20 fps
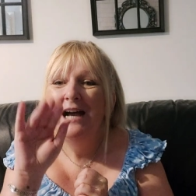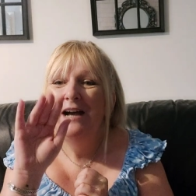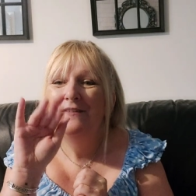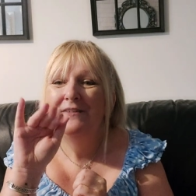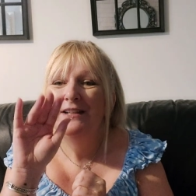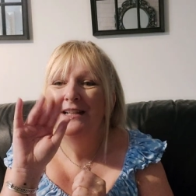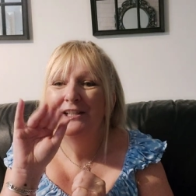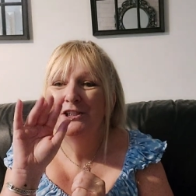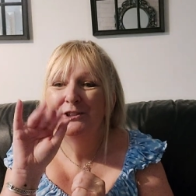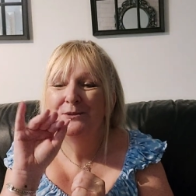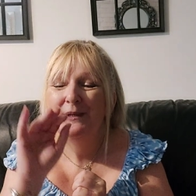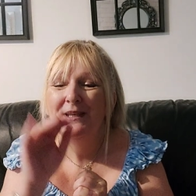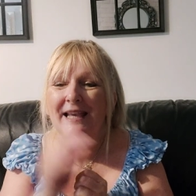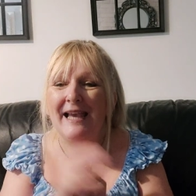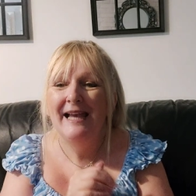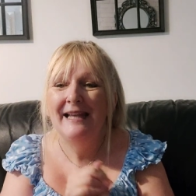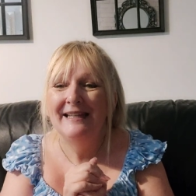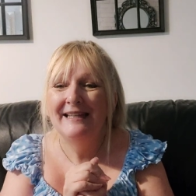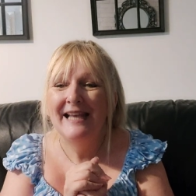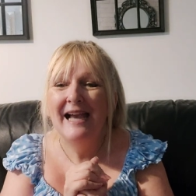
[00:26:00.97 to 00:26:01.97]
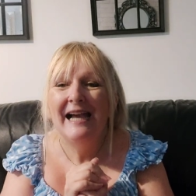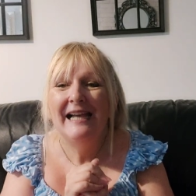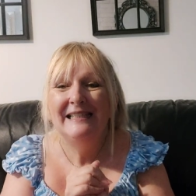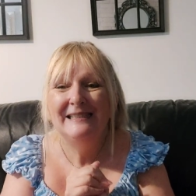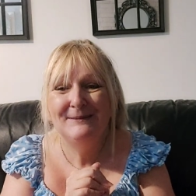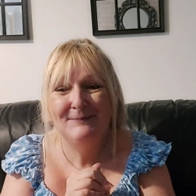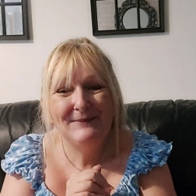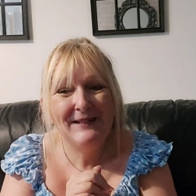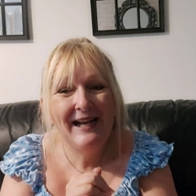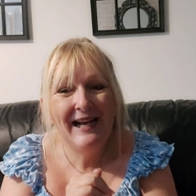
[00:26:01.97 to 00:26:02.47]
Have a lush weekend,
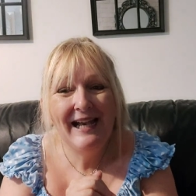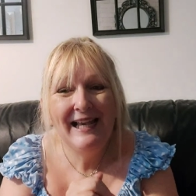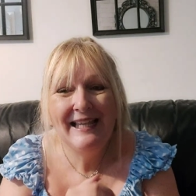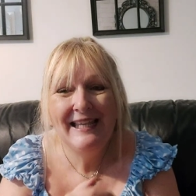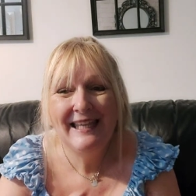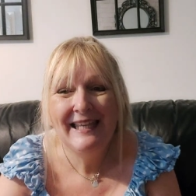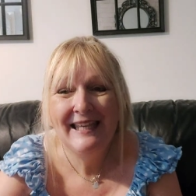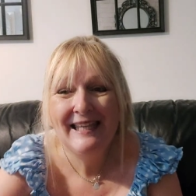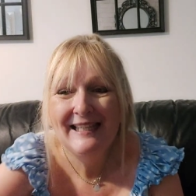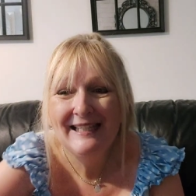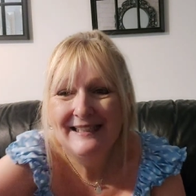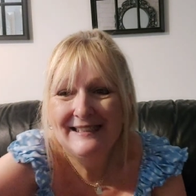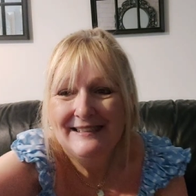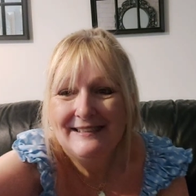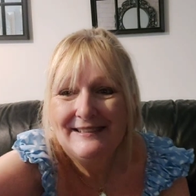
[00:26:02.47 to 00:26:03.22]
guys. Bye.